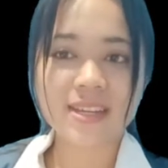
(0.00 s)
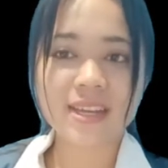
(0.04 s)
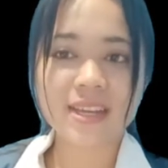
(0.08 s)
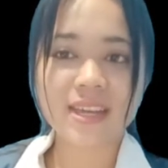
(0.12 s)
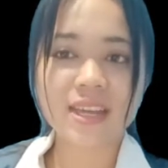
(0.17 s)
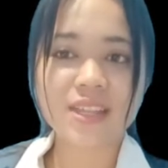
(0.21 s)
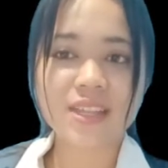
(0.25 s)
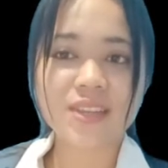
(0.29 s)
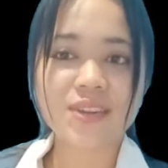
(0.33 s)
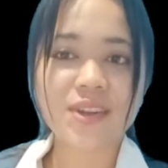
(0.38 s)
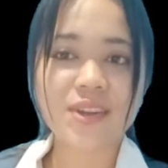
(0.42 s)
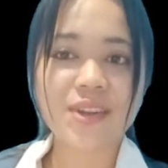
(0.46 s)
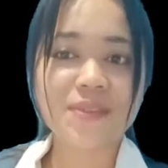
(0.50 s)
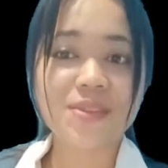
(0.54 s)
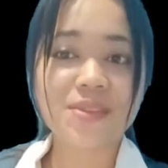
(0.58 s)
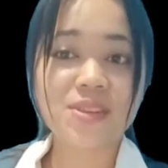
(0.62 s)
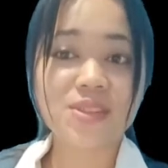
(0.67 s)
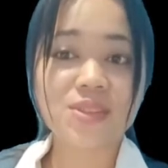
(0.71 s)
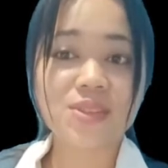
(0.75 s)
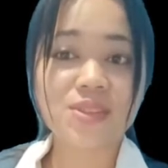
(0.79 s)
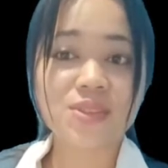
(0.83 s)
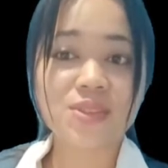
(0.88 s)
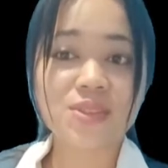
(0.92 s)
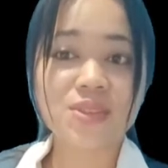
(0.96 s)
It
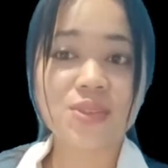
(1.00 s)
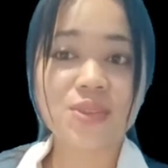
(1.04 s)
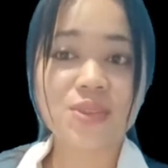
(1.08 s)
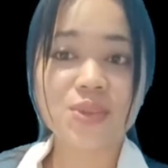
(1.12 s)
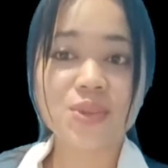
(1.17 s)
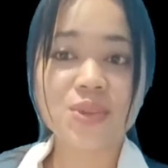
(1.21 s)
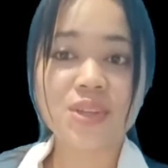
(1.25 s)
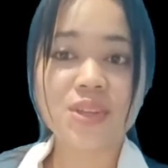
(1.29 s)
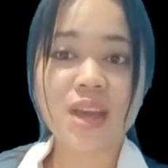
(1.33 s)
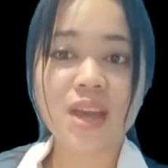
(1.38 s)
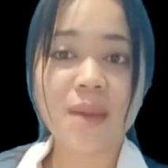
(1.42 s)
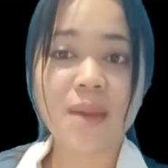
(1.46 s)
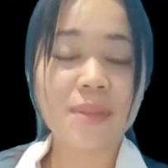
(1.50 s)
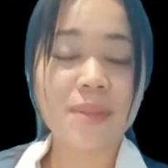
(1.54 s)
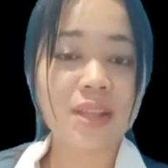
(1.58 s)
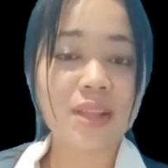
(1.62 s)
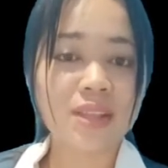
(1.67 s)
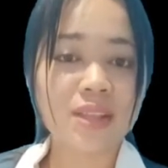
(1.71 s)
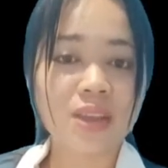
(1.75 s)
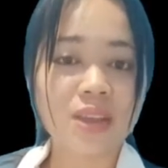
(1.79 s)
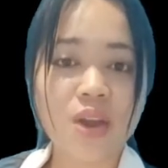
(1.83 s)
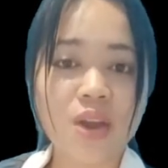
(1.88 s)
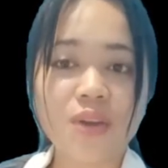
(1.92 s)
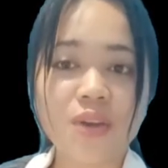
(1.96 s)
refers to the
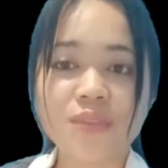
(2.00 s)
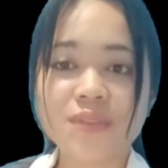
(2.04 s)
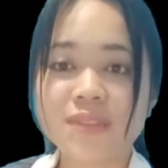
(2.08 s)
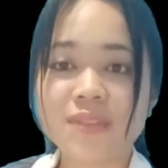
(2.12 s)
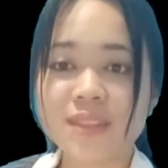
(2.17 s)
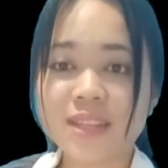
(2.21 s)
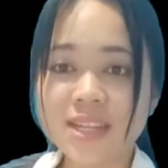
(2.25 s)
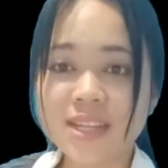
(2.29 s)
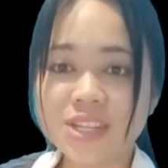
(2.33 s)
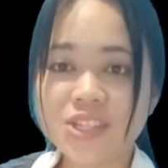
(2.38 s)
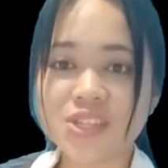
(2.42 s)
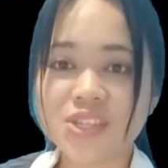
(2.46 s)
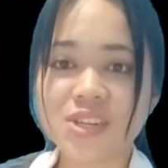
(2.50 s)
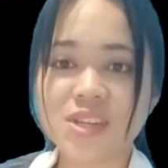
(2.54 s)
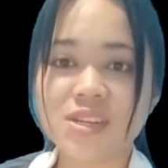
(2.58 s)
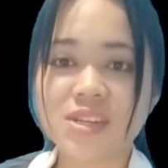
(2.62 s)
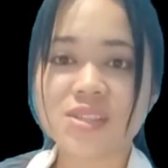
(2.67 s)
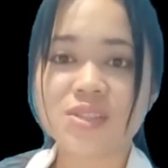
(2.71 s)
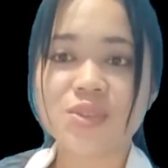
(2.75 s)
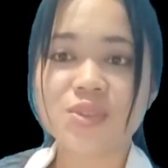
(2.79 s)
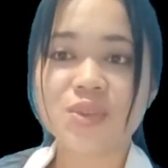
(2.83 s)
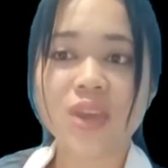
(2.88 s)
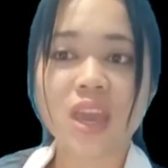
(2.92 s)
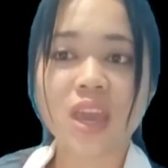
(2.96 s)
ability of teachers
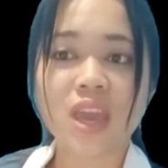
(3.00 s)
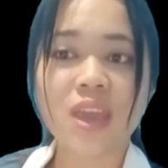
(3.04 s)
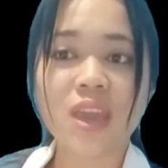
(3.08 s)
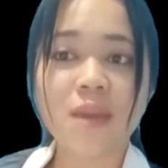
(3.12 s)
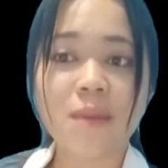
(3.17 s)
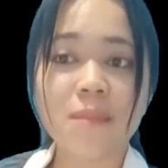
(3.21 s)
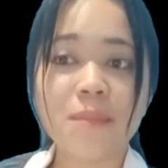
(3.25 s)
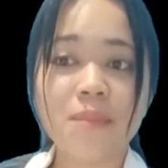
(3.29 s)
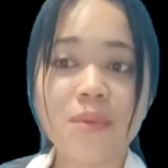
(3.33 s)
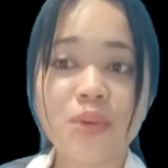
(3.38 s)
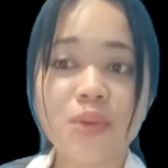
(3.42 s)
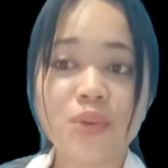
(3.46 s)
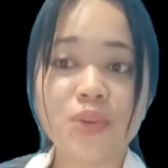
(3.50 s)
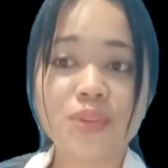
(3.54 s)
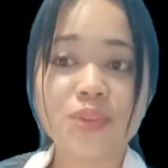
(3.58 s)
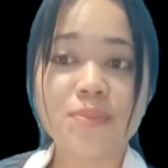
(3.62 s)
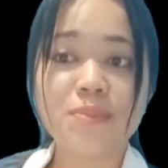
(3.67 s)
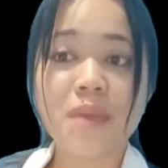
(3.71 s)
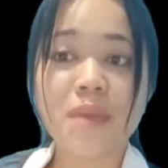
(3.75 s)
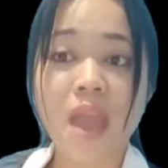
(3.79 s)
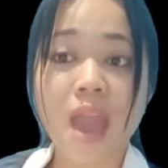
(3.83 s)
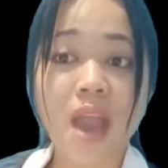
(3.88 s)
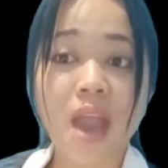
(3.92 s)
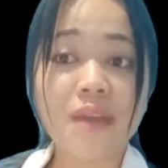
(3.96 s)
to keep good
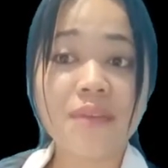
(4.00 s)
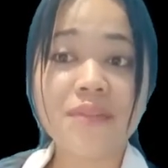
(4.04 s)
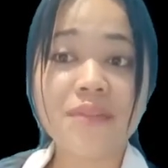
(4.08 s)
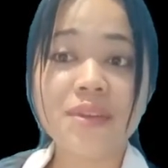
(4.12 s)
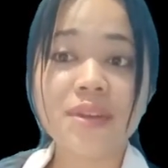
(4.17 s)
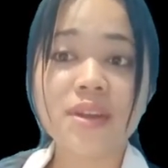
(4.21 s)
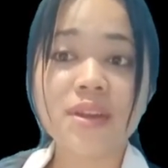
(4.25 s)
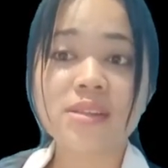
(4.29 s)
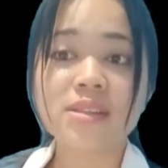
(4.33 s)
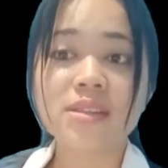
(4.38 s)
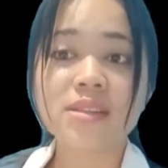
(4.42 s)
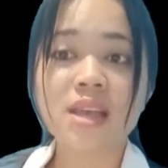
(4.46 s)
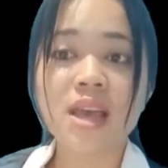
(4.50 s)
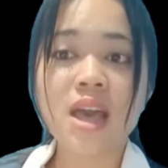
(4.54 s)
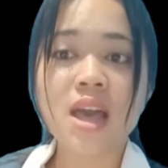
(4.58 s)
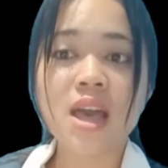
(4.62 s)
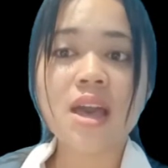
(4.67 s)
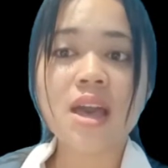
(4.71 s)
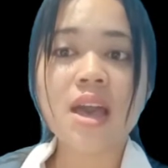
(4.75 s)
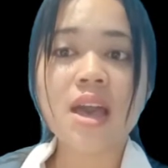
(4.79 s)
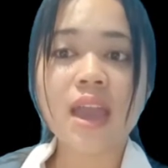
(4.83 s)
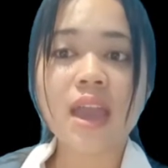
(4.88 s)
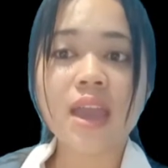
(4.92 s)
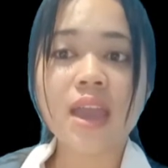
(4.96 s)
behaviors
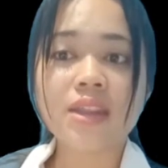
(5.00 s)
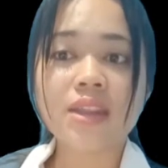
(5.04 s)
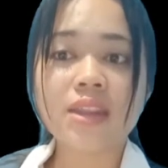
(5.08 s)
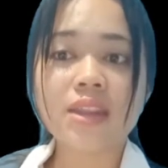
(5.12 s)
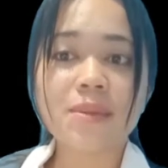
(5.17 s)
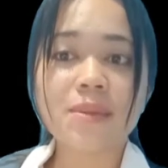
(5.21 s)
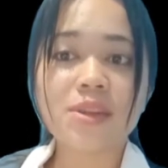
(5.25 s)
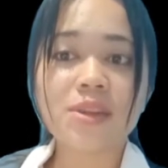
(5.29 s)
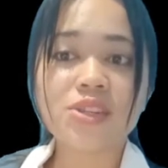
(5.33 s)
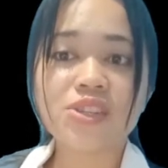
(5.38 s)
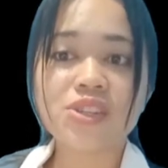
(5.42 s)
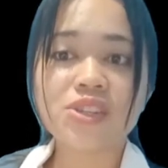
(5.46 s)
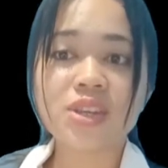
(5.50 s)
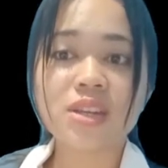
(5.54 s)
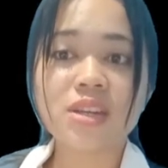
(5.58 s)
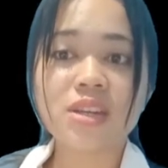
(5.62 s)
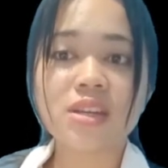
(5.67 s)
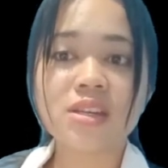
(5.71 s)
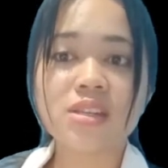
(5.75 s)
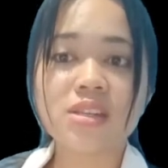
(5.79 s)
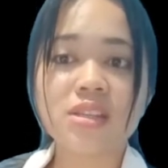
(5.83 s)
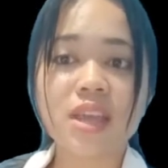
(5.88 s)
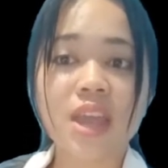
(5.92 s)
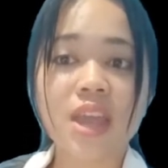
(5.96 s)
and
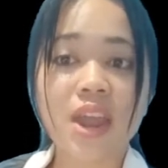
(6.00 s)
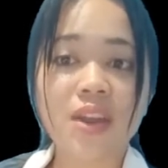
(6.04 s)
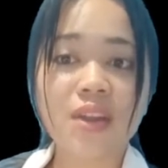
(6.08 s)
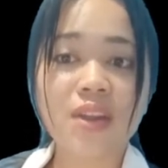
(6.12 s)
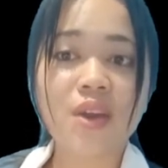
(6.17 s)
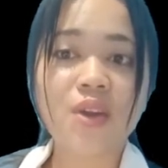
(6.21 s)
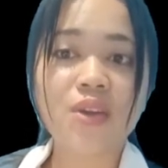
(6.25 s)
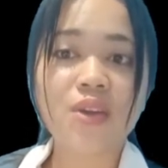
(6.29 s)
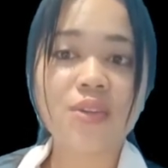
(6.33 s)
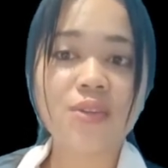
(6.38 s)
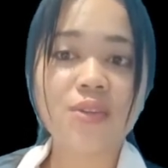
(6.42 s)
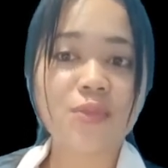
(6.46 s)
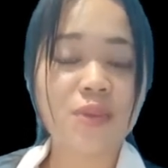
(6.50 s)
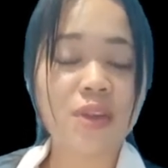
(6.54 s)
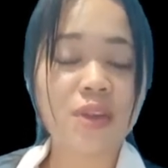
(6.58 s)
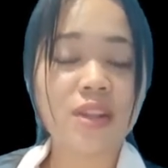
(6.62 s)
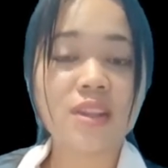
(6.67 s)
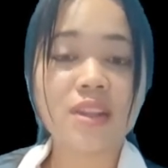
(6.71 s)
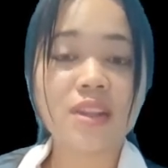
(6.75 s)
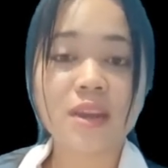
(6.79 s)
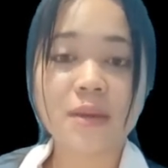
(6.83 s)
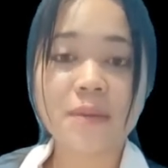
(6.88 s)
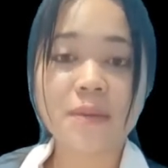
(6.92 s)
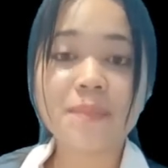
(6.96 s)
dimensioners carry on with
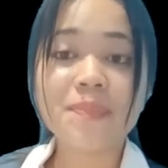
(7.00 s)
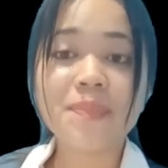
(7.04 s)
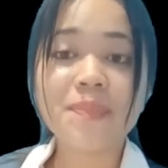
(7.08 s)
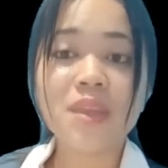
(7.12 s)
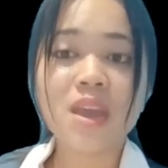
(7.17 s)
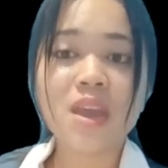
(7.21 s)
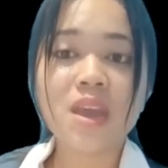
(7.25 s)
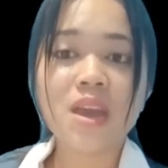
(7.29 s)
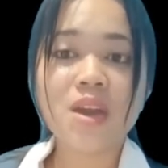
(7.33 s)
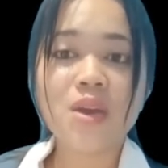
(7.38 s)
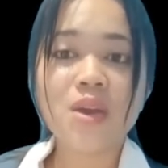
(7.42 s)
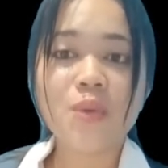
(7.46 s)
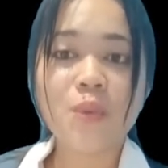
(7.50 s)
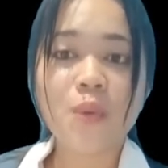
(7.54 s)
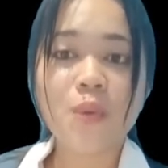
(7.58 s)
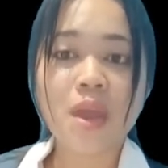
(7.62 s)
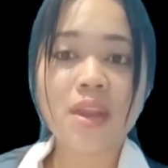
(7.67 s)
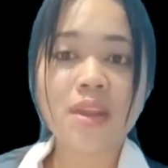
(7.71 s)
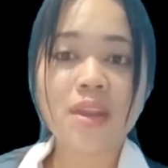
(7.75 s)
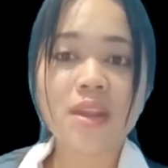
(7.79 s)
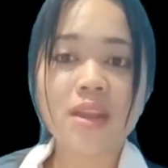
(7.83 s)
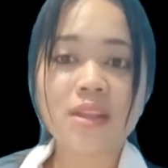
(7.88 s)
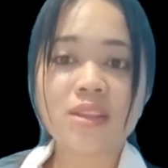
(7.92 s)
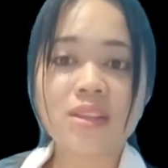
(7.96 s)
them
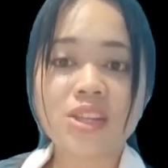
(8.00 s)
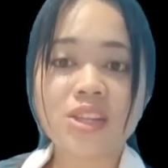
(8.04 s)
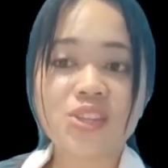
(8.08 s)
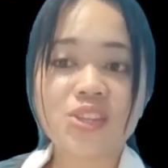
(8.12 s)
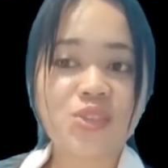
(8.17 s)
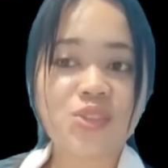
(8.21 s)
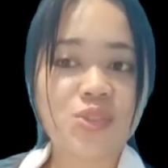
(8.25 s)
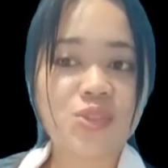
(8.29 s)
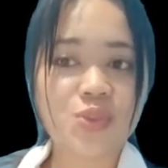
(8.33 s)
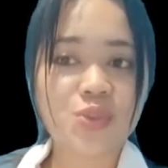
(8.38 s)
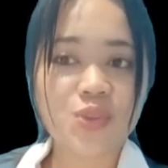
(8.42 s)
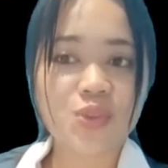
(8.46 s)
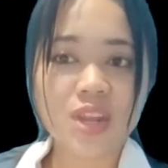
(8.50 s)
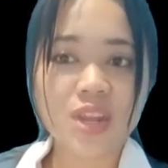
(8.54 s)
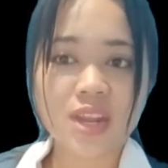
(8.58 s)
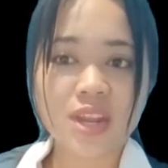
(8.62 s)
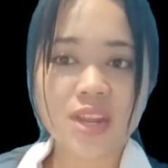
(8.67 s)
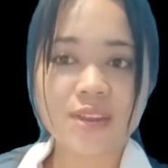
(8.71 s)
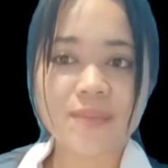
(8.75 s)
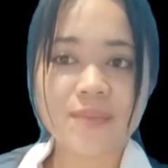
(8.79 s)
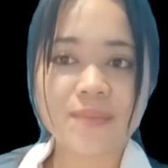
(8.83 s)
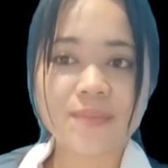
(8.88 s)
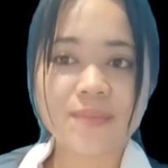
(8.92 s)
when they teach students.